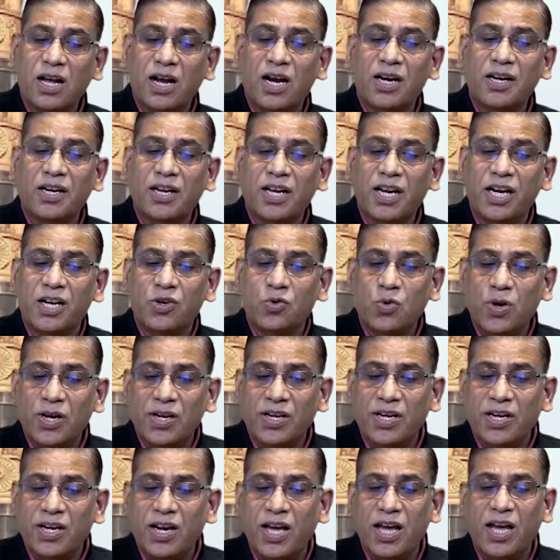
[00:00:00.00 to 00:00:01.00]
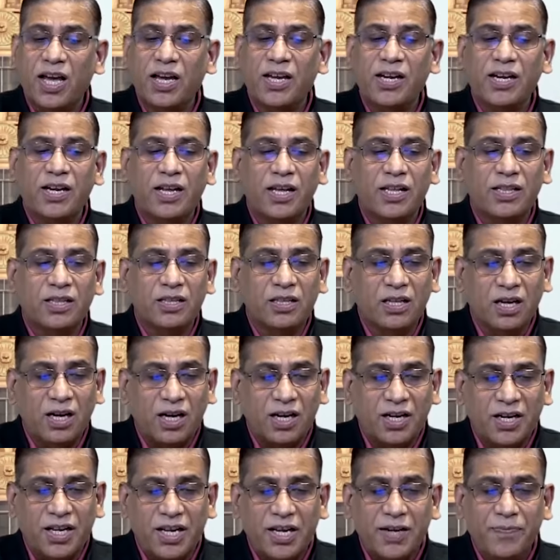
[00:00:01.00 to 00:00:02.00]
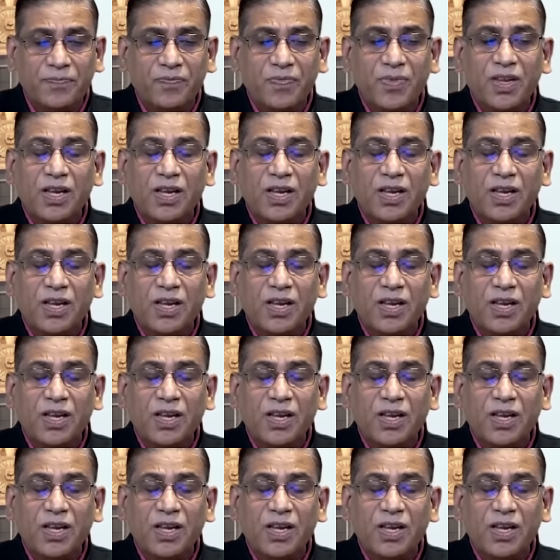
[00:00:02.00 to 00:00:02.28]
Article 29 and 30.